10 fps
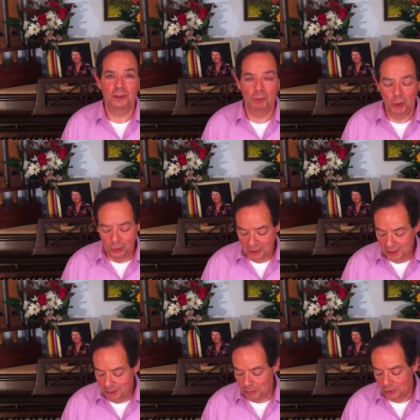in some
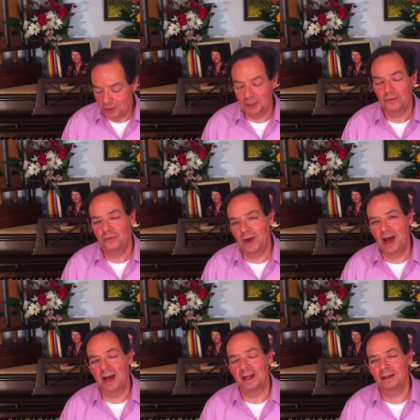old hymnals to
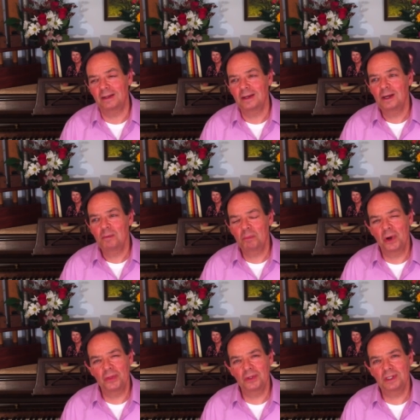find
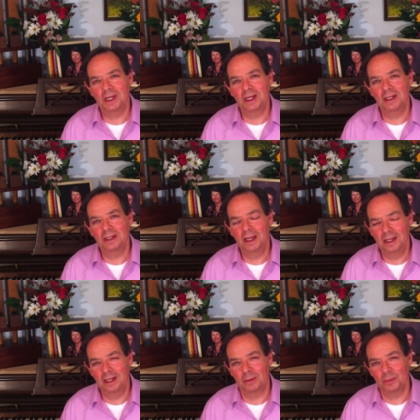Mother's Day
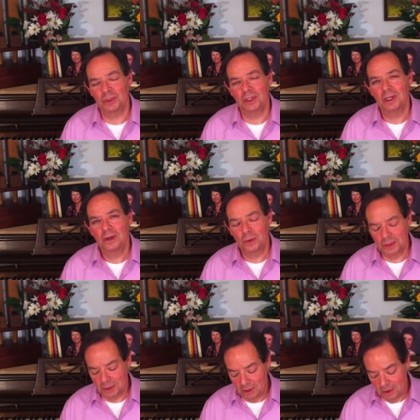hymns
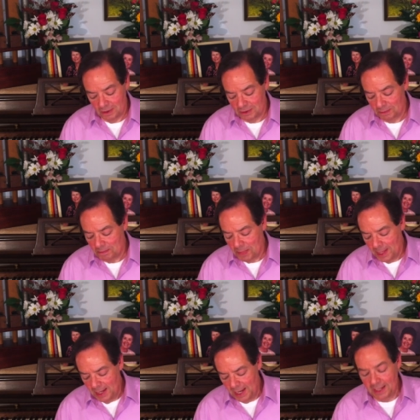or songs.
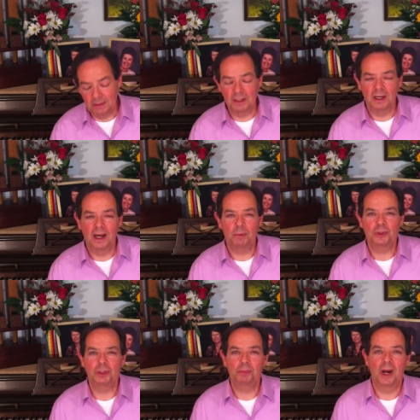And I
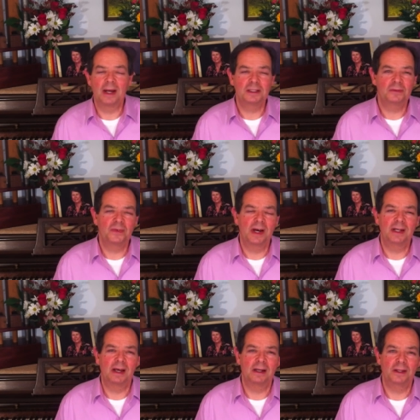was surprised to
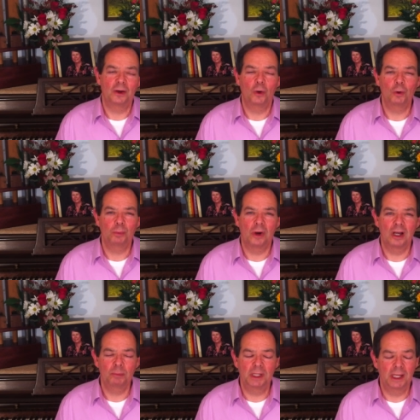find out in the old
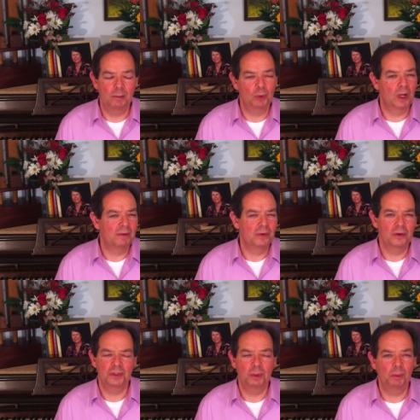Brodmann hymnal, I've
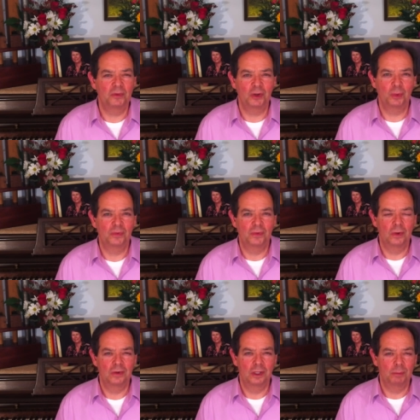heard some of you
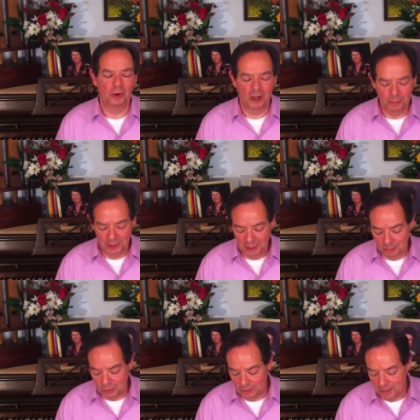refer to the Brodmann
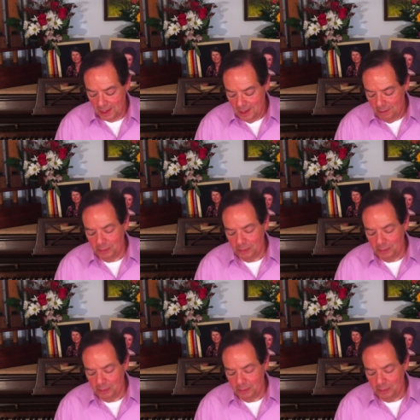hymnal,